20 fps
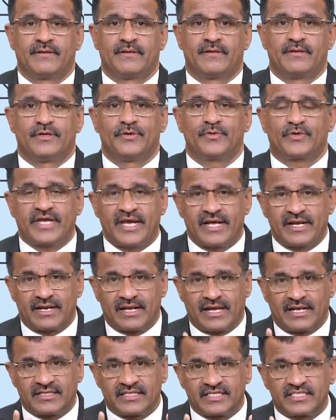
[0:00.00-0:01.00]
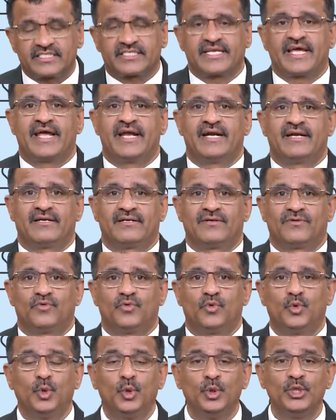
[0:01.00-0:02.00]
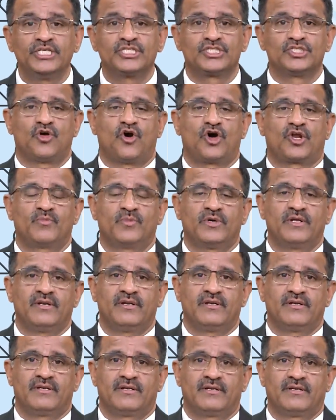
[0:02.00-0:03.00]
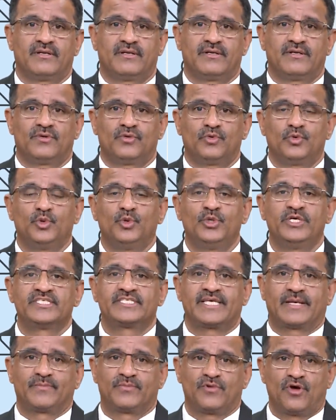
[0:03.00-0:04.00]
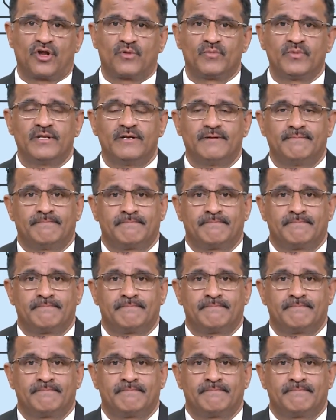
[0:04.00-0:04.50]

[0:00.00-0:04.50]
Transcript: You can understand who is normal, who is abnormal,